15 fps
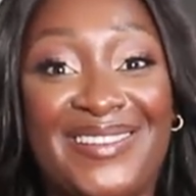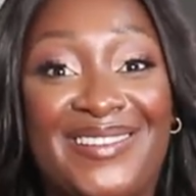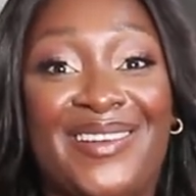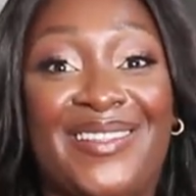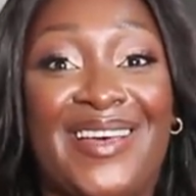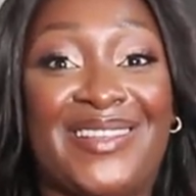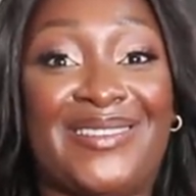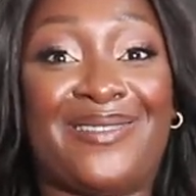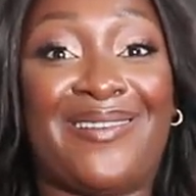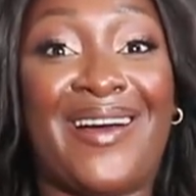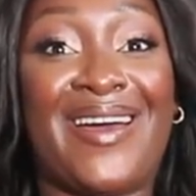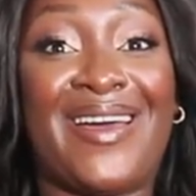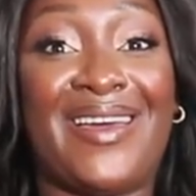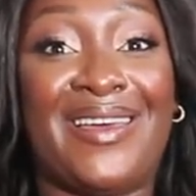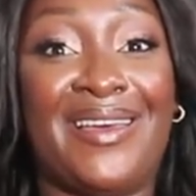so that's
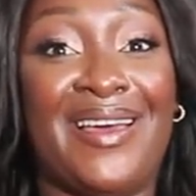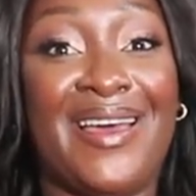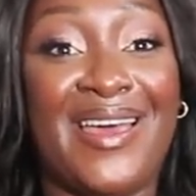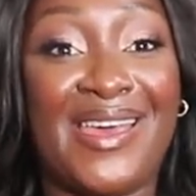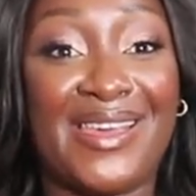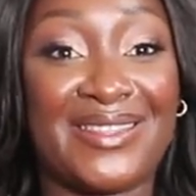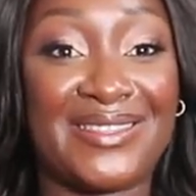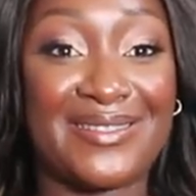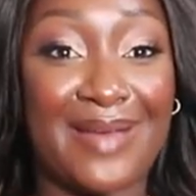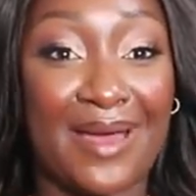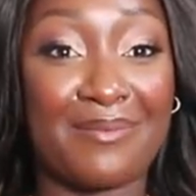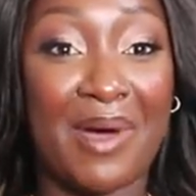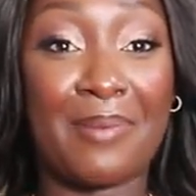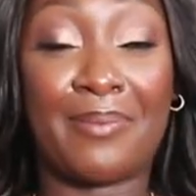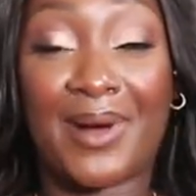why it's like
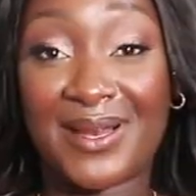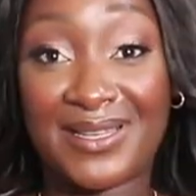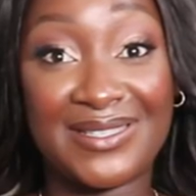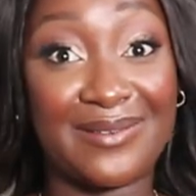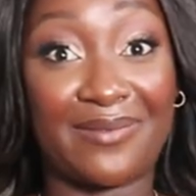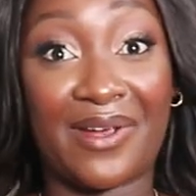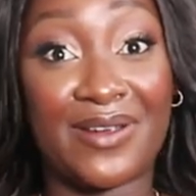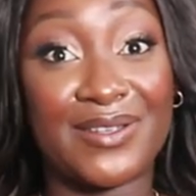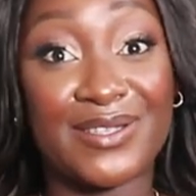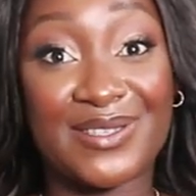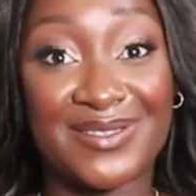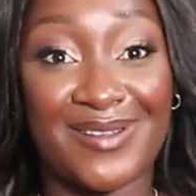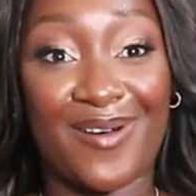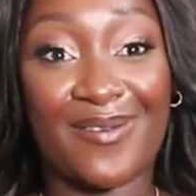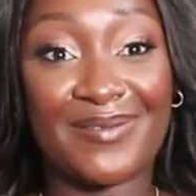my body's very
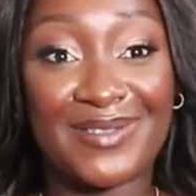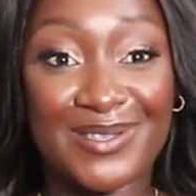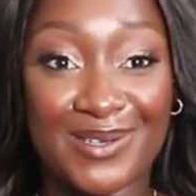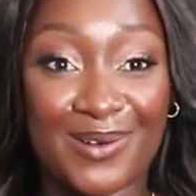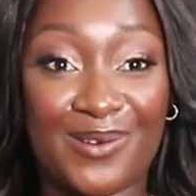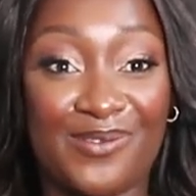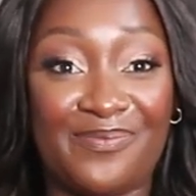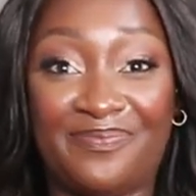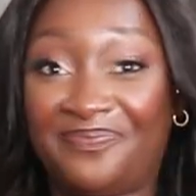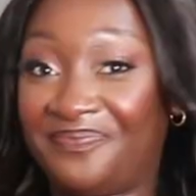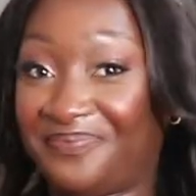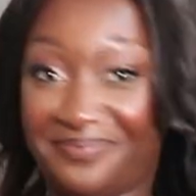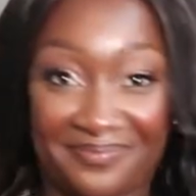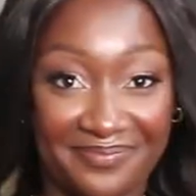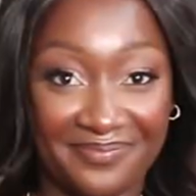soft so
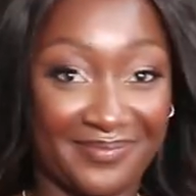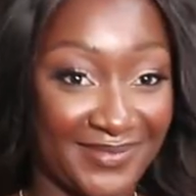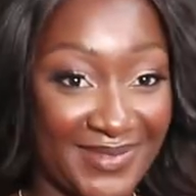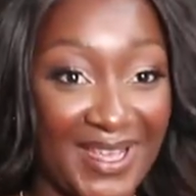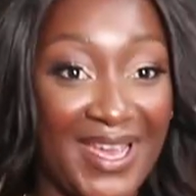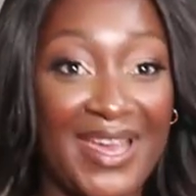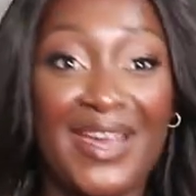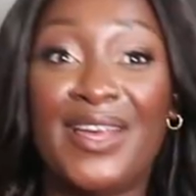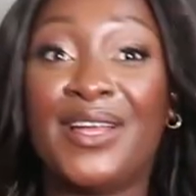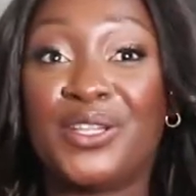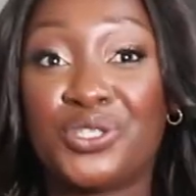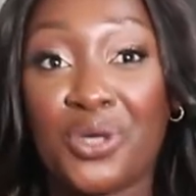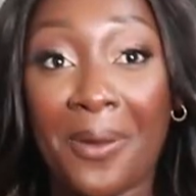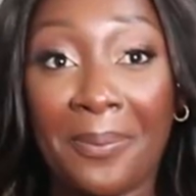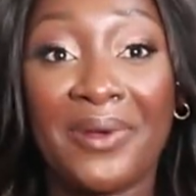
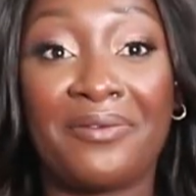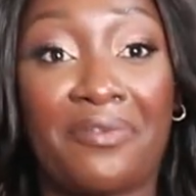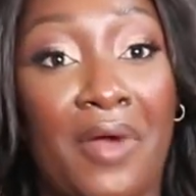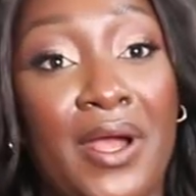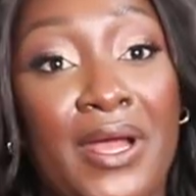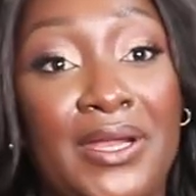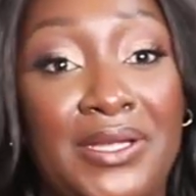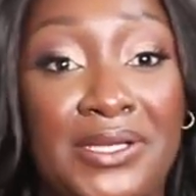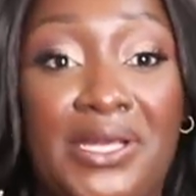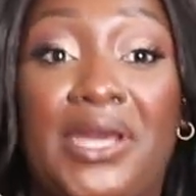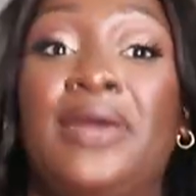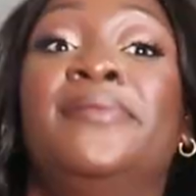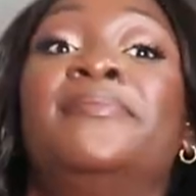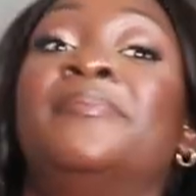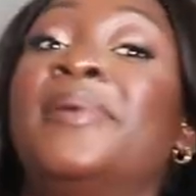topic for another day
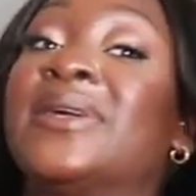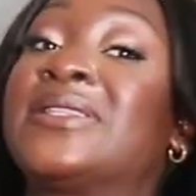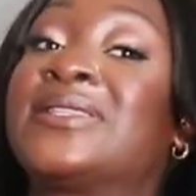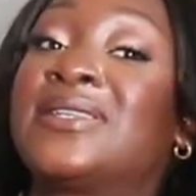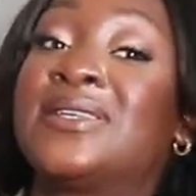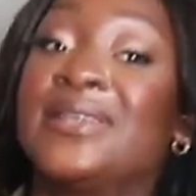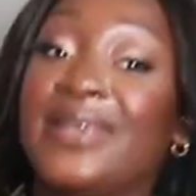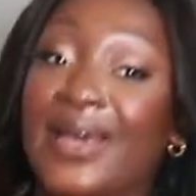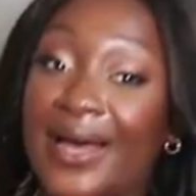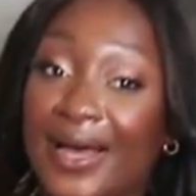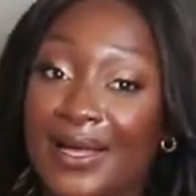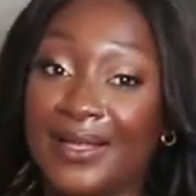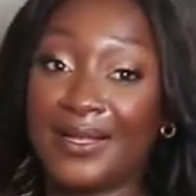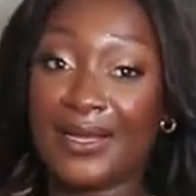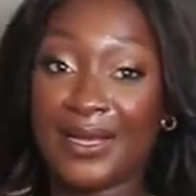but
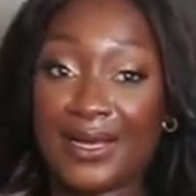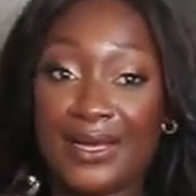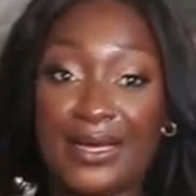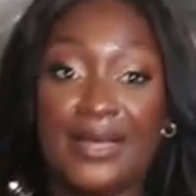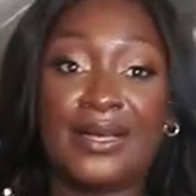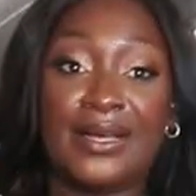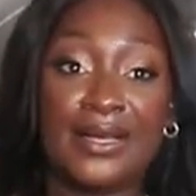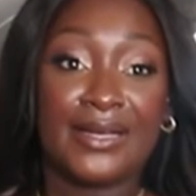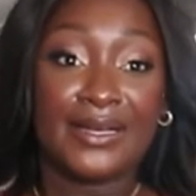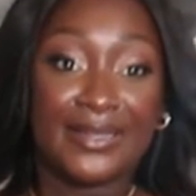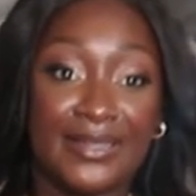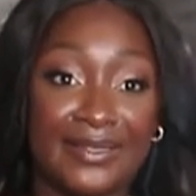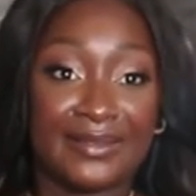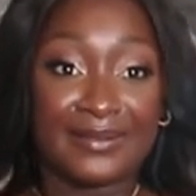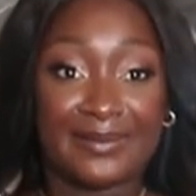yeah
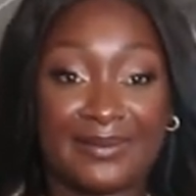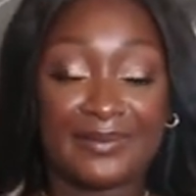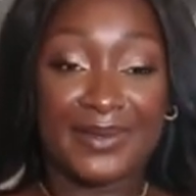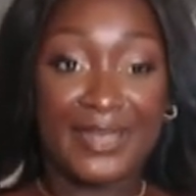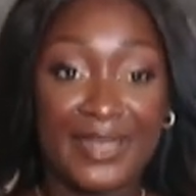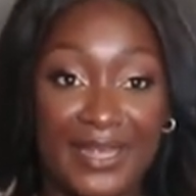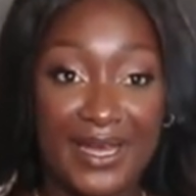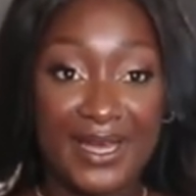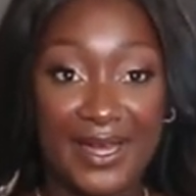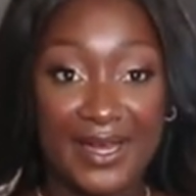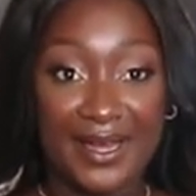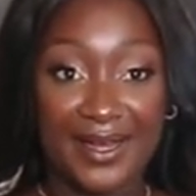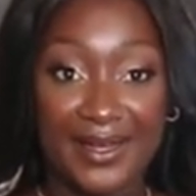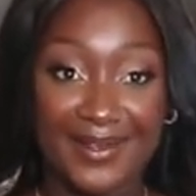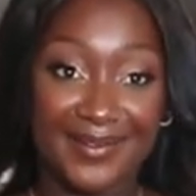but
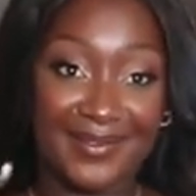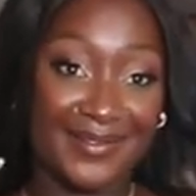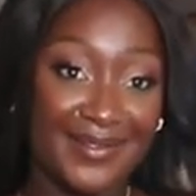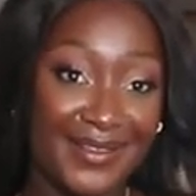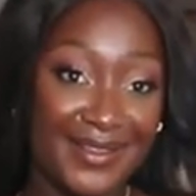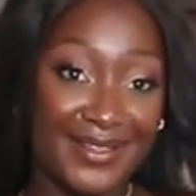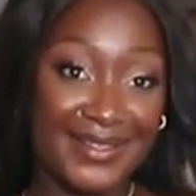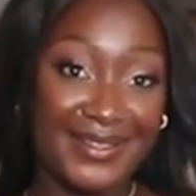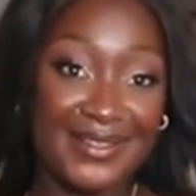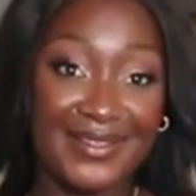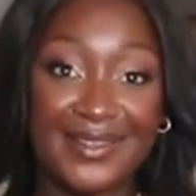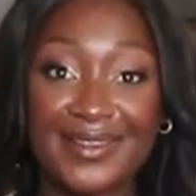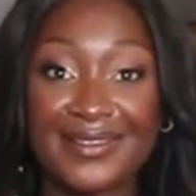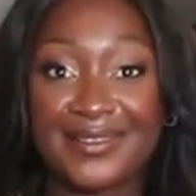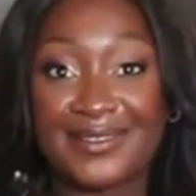yeah
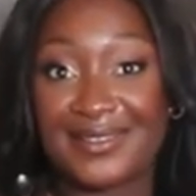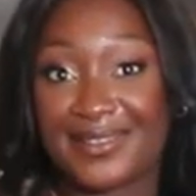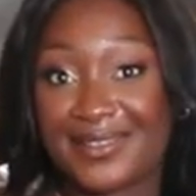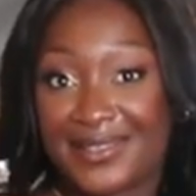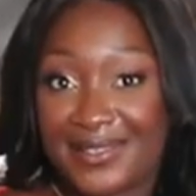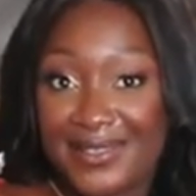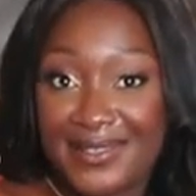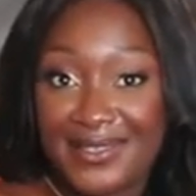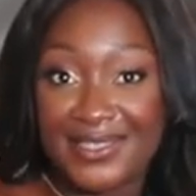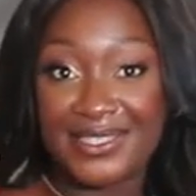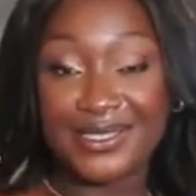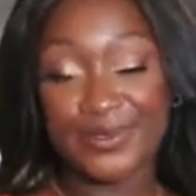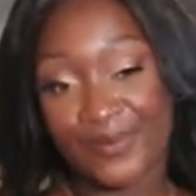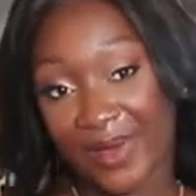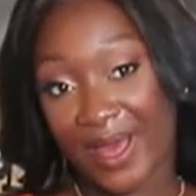it's it's just
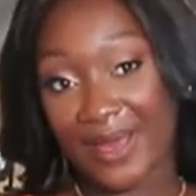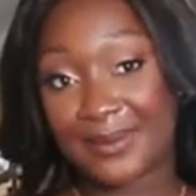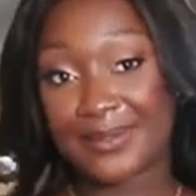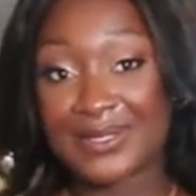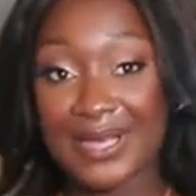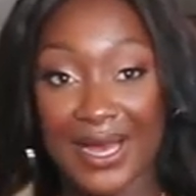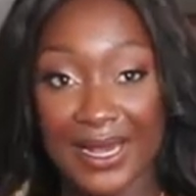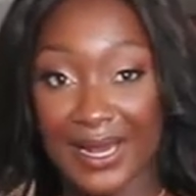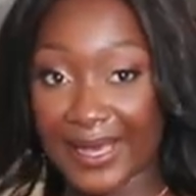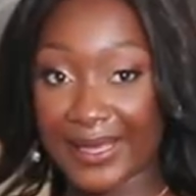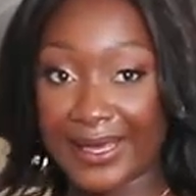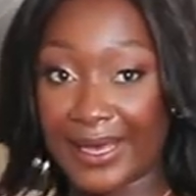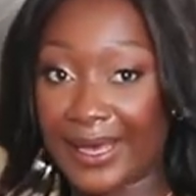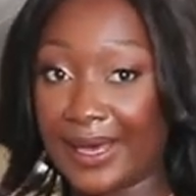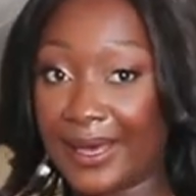she's vibes i like
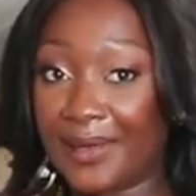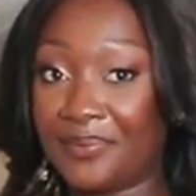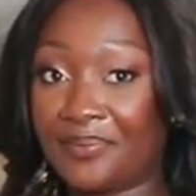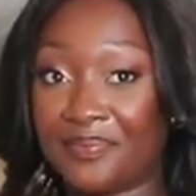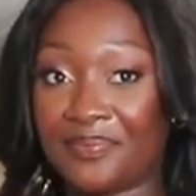her